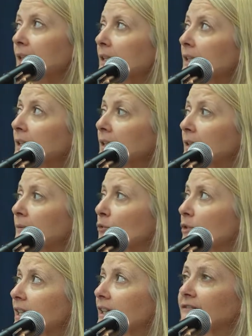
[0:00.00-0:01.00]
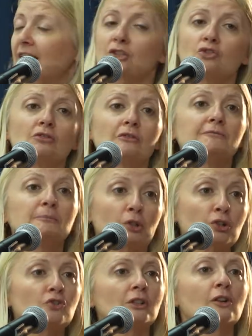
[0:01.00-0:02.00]
invention of
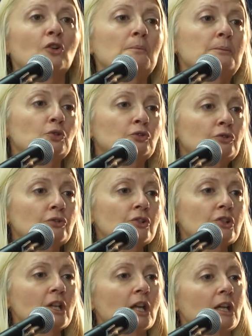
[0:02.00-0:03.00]
personal computers